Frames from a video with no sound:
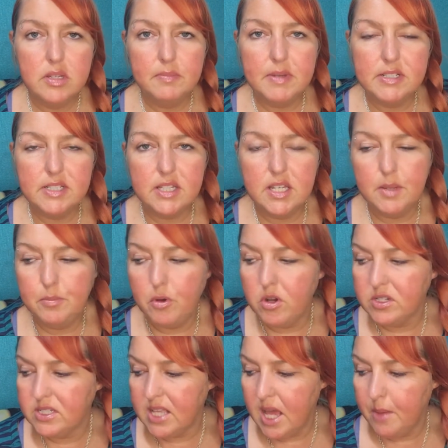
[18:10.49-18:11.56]
mystery
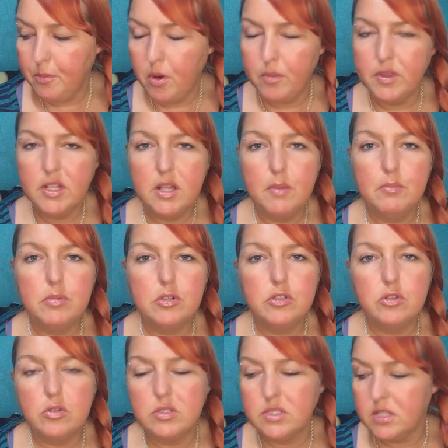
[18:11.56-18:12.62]
box that I bought with the
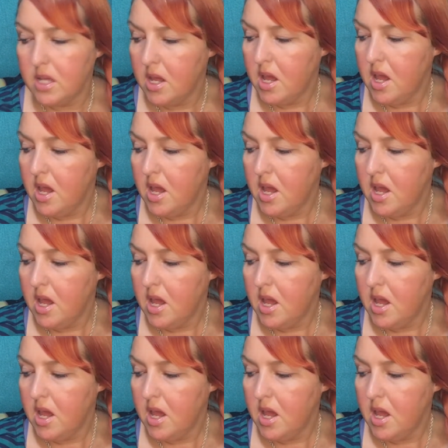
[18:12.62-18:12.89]
tumblestones,